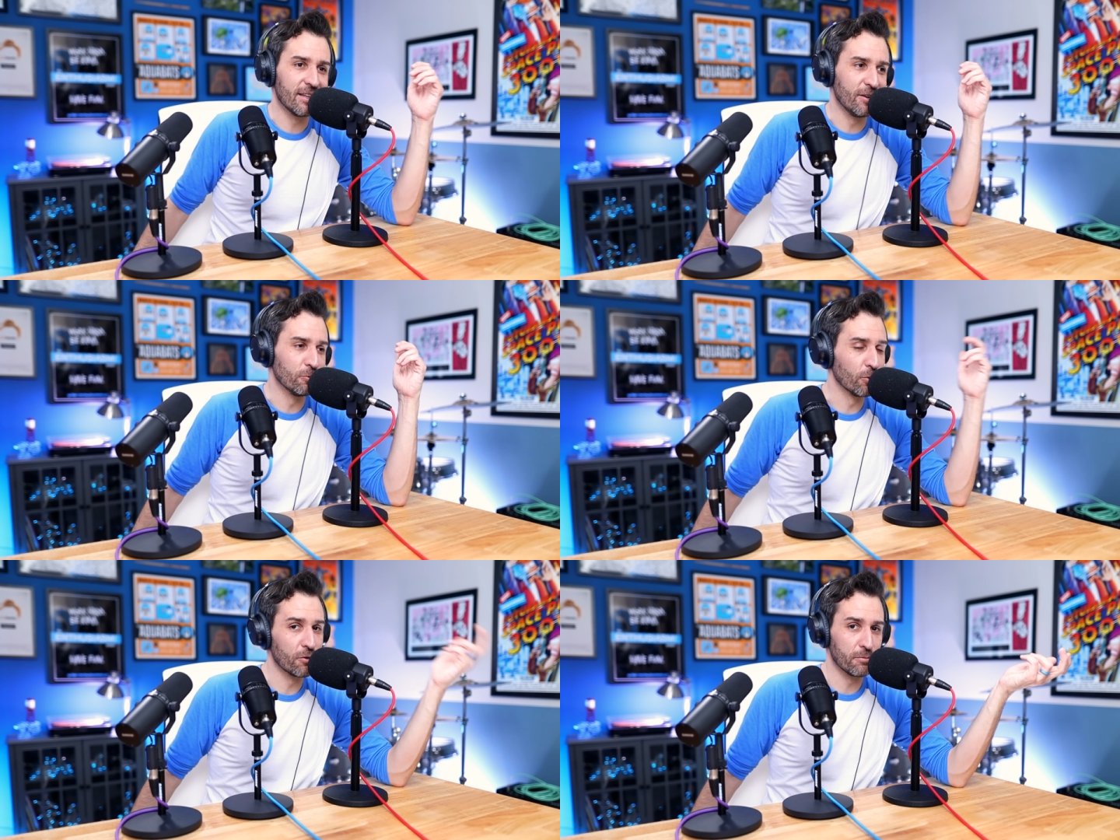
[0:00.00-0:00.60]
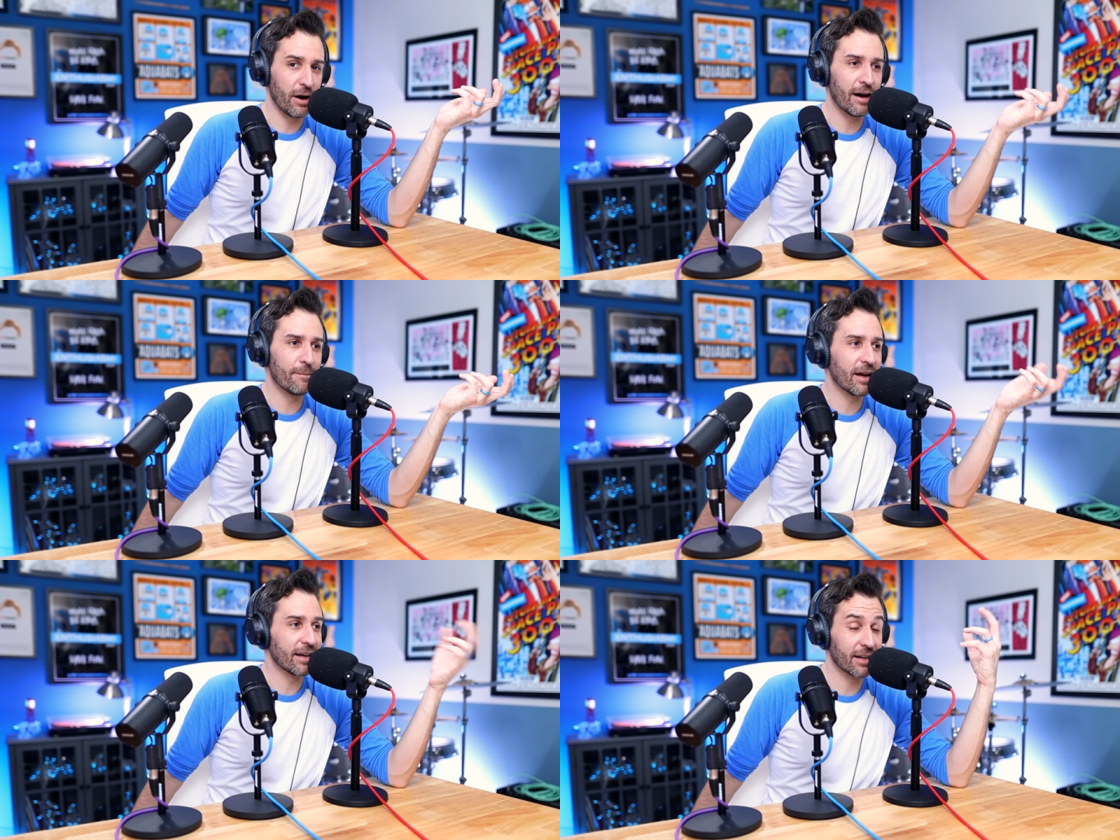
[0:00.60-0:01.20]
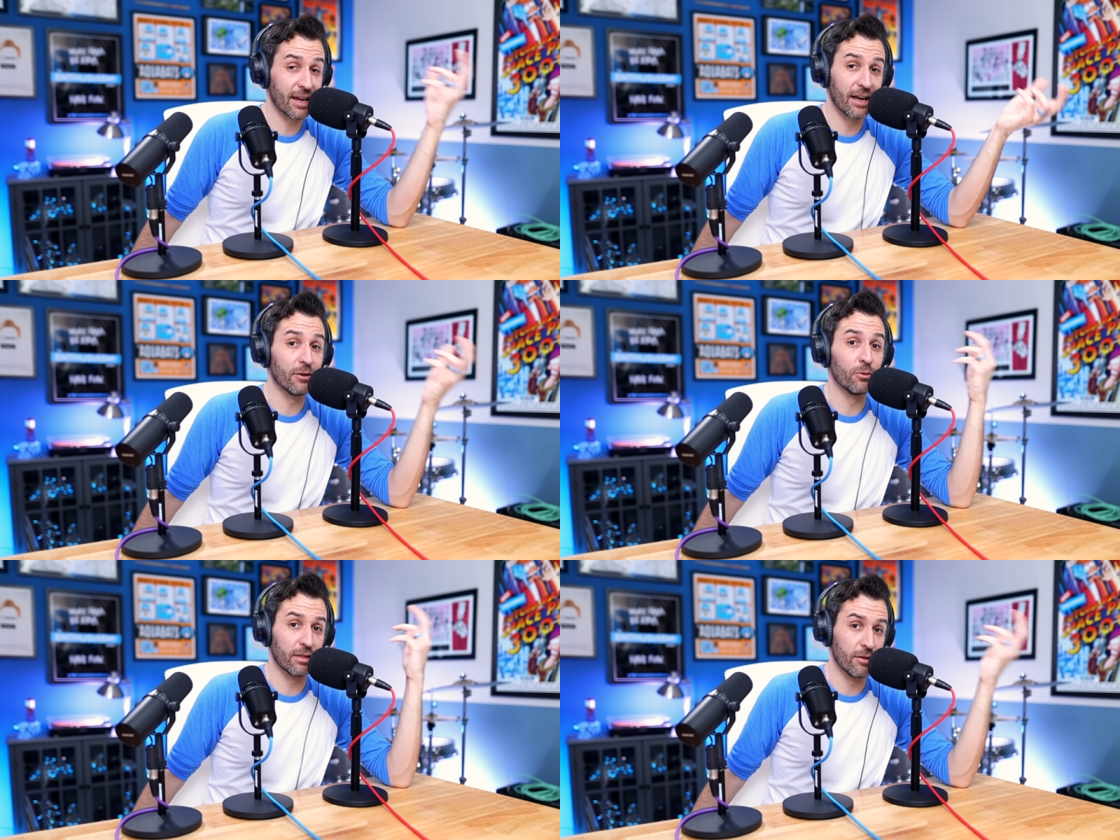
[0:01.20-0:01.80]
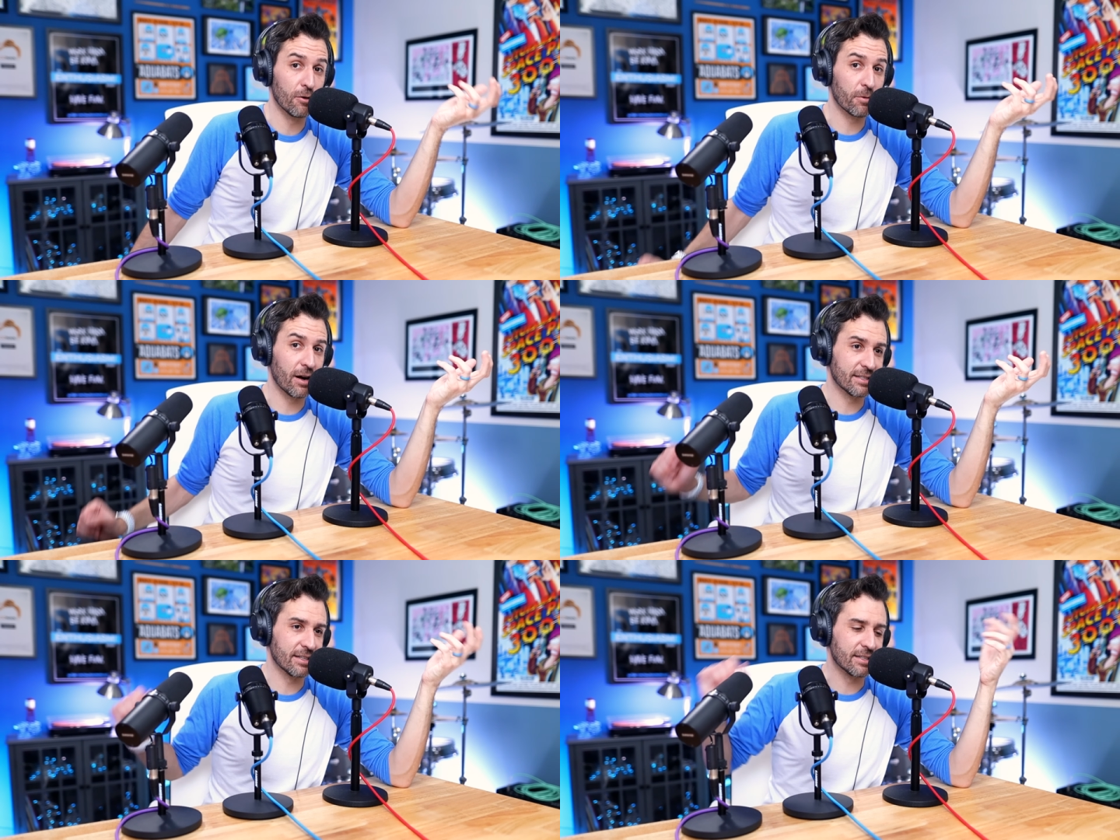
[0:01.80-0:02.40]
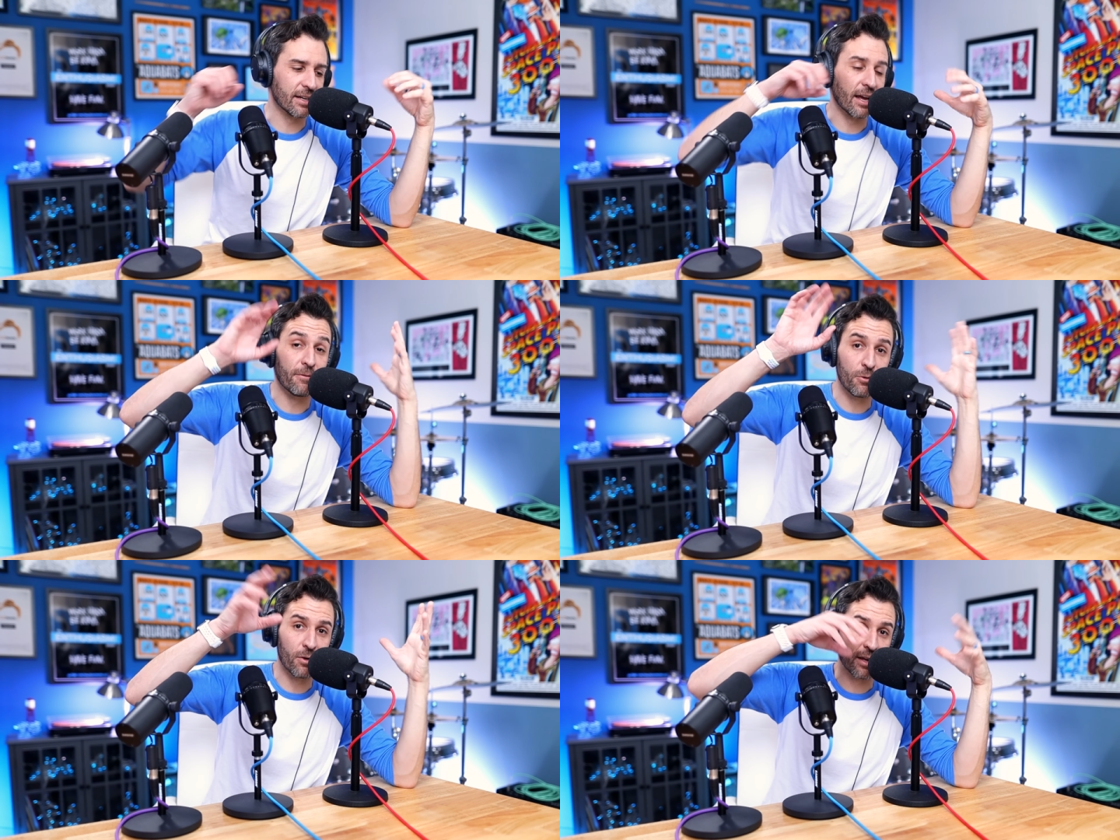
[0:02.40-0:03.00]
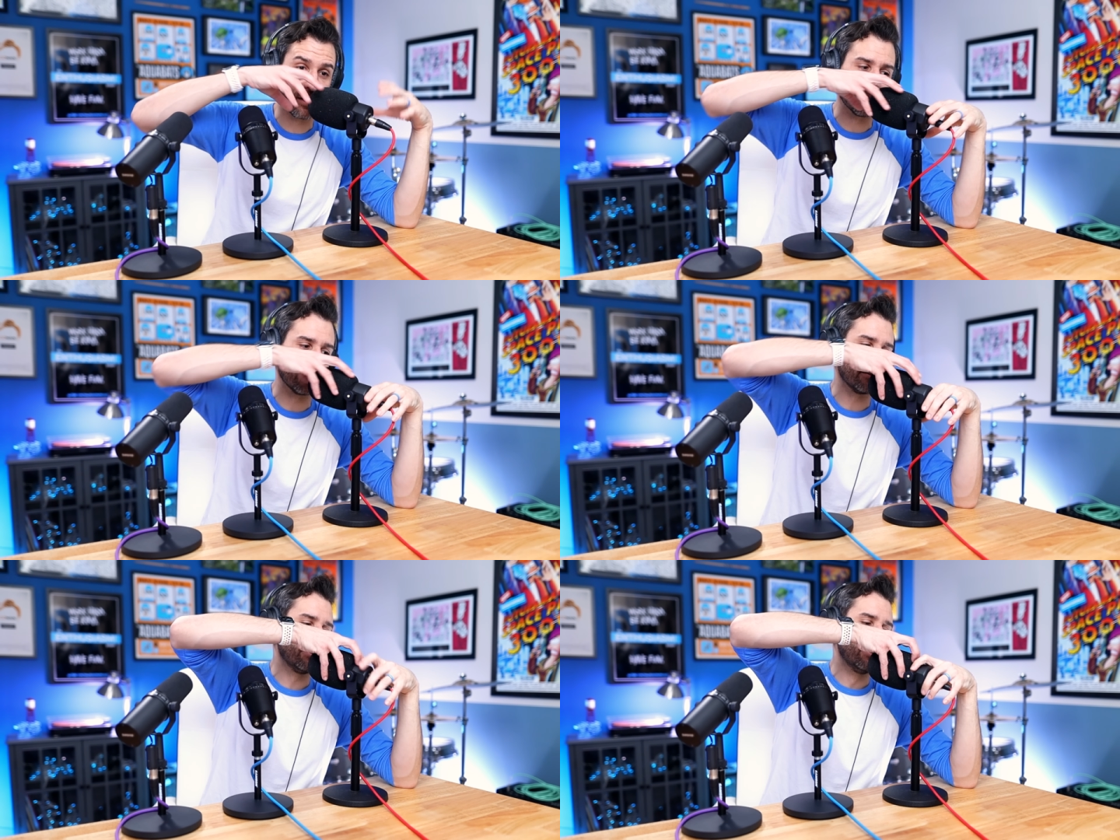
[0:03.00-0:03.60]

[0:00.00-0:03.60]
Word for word: the Rode Pod mic again with no processing. And if you want to hear it